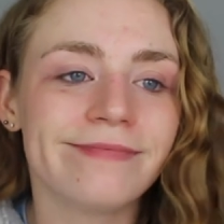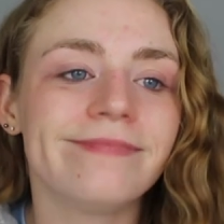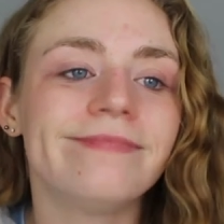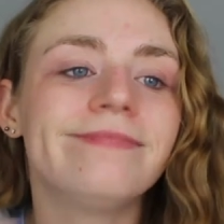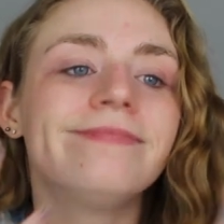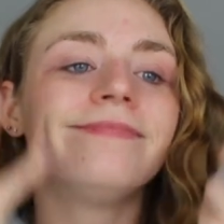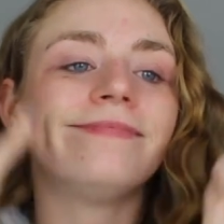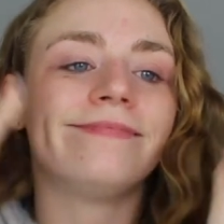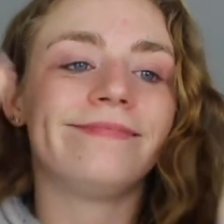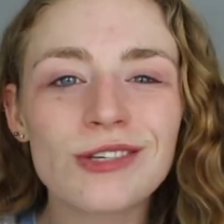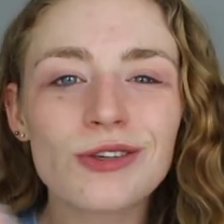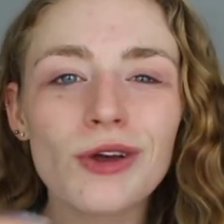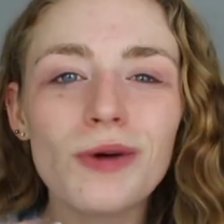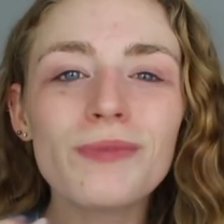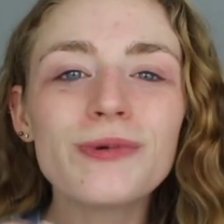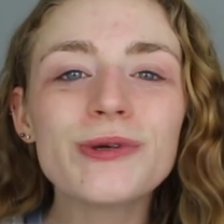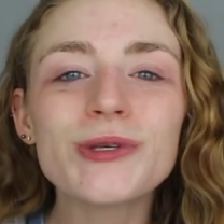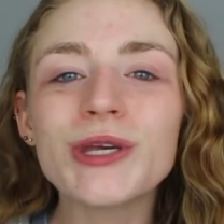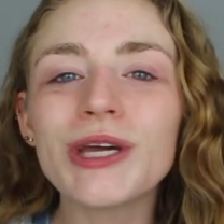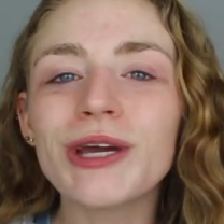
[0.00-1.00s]
mm. It's
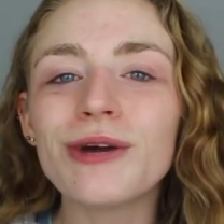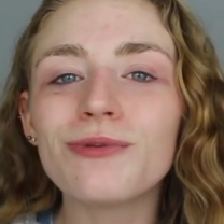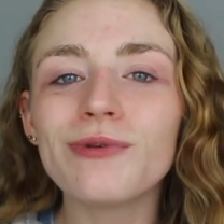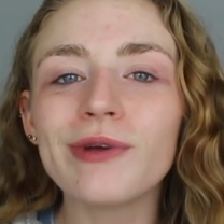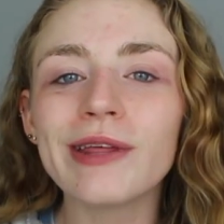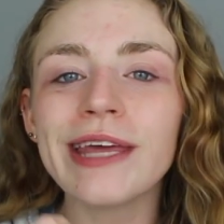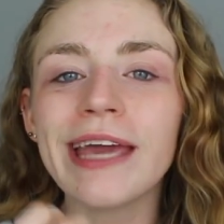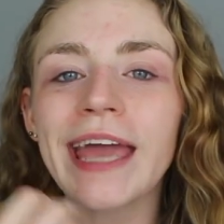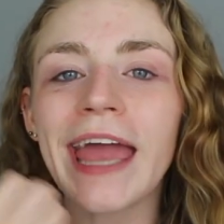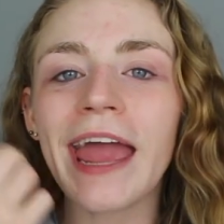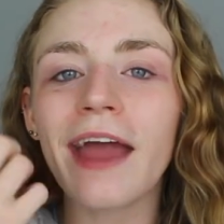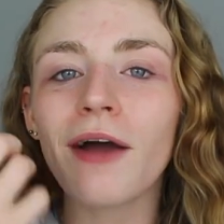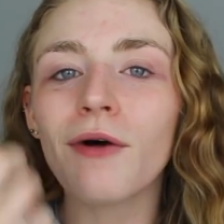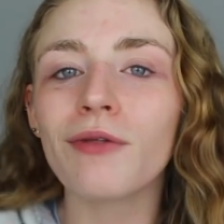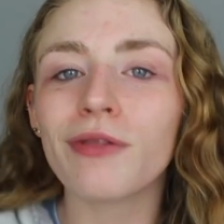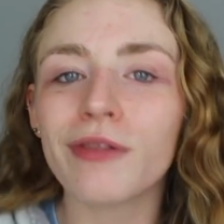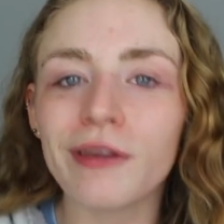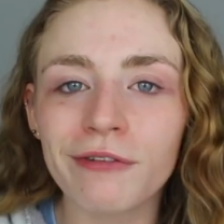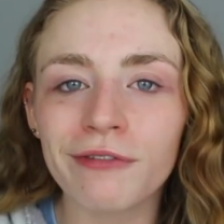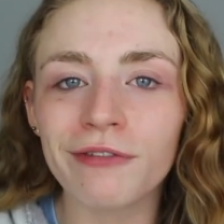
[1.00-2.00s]
almost like a really
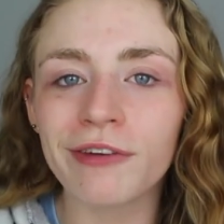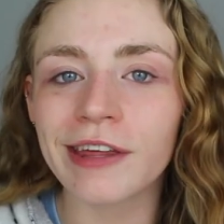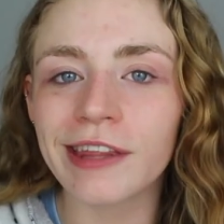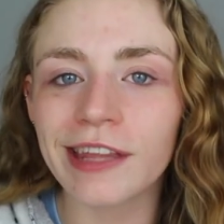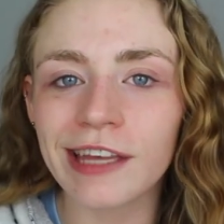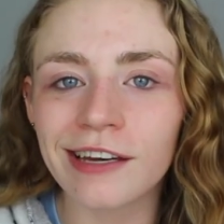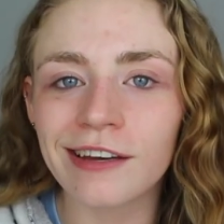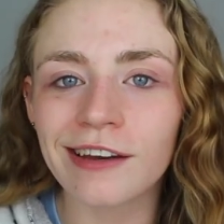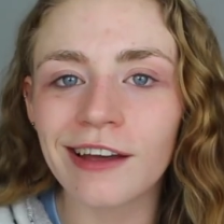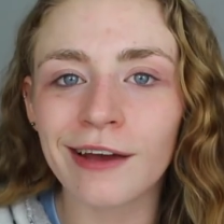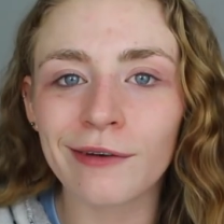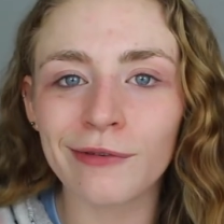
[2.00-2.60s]
healthy feeling,